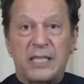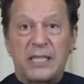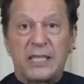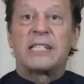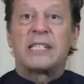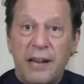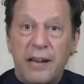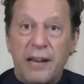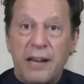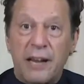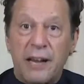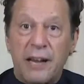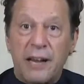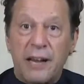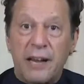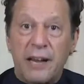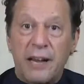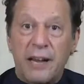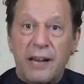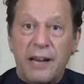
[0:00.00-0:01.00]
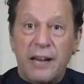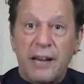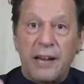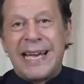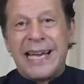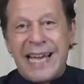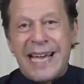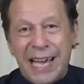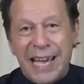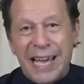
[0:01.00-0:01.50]
His life was threatened.
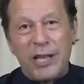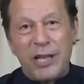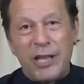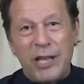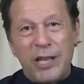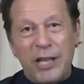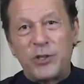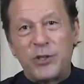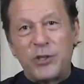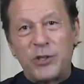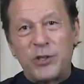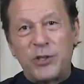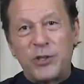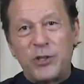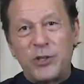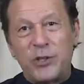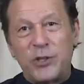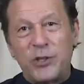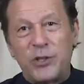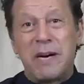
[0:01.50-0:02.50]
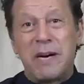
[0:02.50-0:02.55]
Eventually, they had him